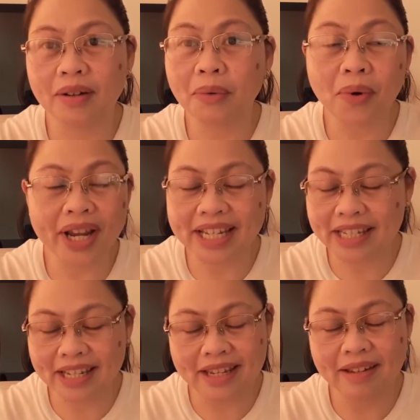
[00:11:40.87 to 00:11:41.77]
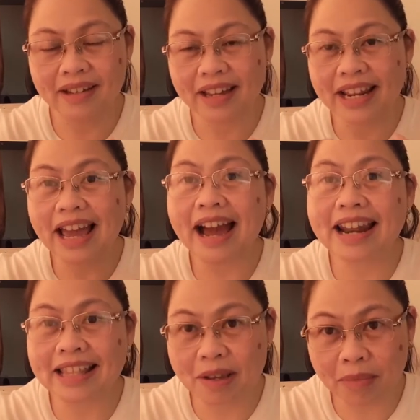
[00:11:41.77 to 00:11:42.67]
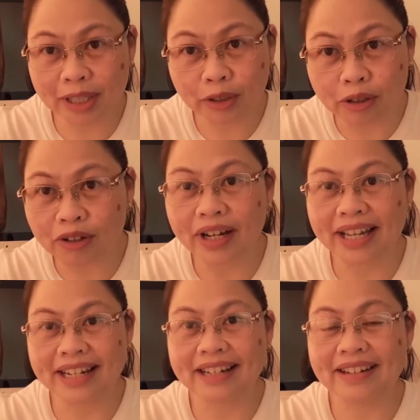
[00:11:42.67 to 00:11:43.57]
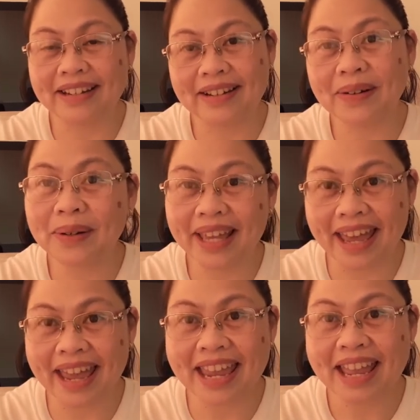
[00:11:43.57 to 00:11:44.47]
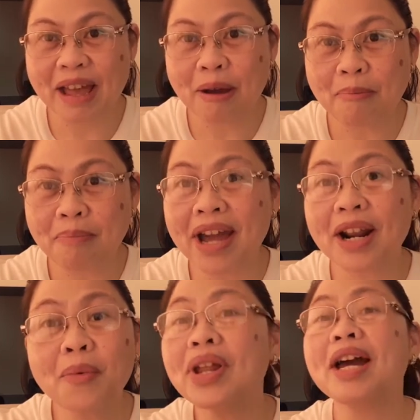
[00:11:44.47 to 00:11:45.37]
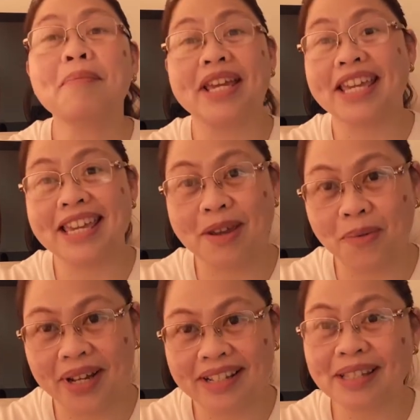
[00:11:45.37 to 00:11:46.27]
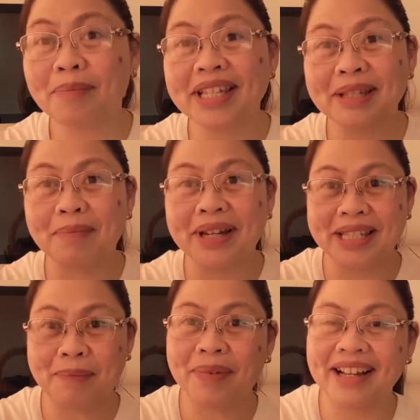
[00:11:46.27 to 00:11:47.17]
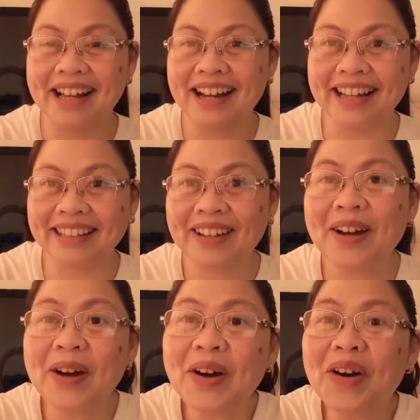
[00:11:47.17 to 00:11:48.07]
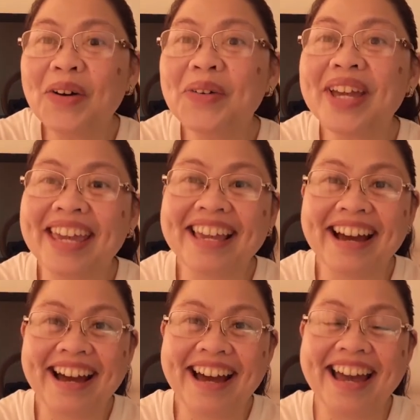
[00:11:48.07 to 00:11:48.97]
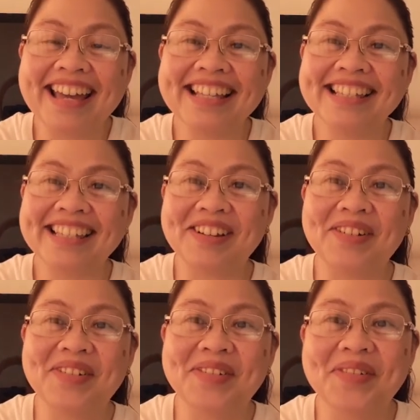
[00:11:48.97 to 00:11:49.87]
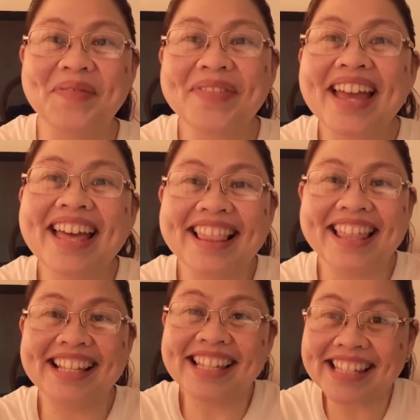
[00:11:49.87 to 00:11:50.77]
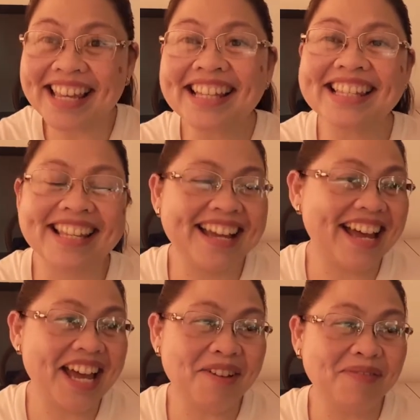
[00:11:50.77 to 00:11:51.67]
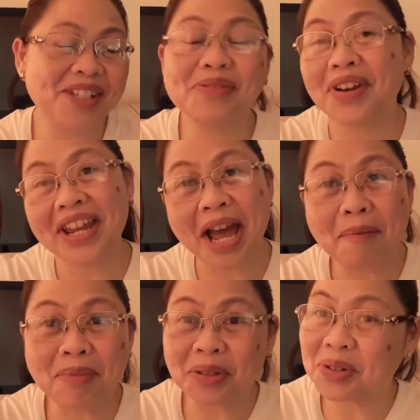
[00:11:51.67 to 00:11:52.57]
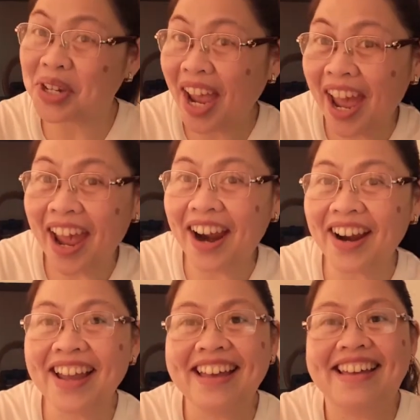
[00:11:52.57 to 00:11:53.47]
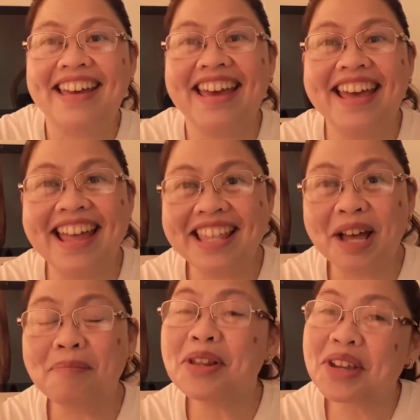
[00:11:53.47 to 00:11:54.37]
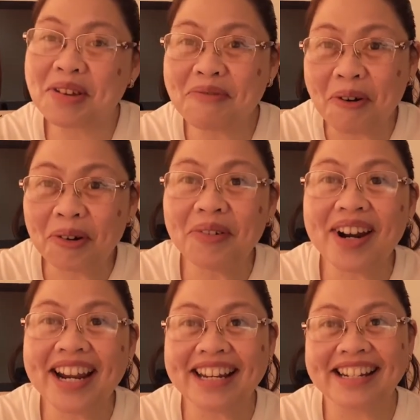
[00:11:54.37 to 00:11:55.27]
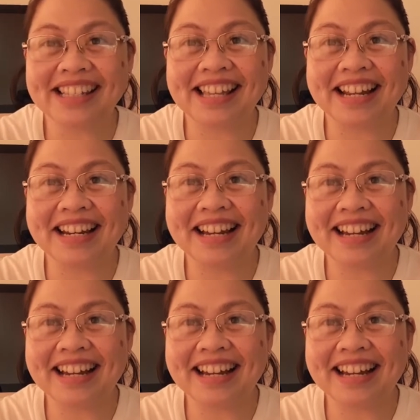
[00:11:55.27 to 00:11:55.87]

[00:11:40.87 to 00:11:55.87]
whitey. Kailangan nating magtulungan. Okay? Parang walang maiiwan. Sabay-sabay sa pag-angat. Okay, guys. So, this is it. I'm just very happy to share. And I'm looking forward na sana